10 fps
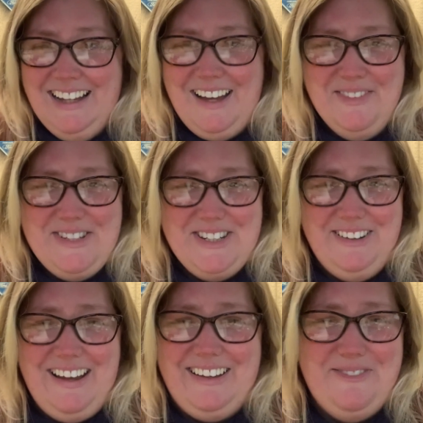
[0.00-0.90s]

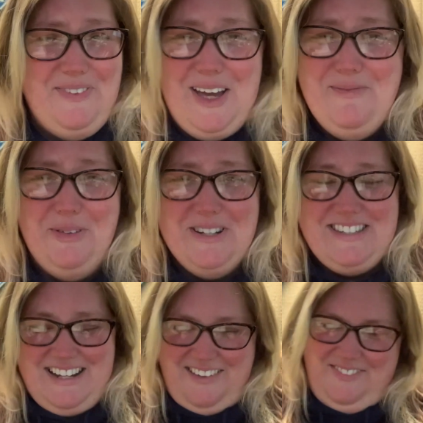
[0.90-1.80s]
I could find more
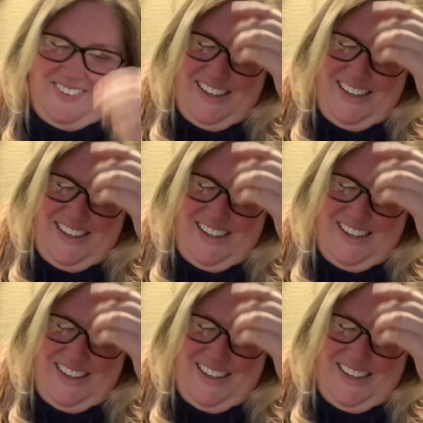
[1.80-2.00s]
stuff.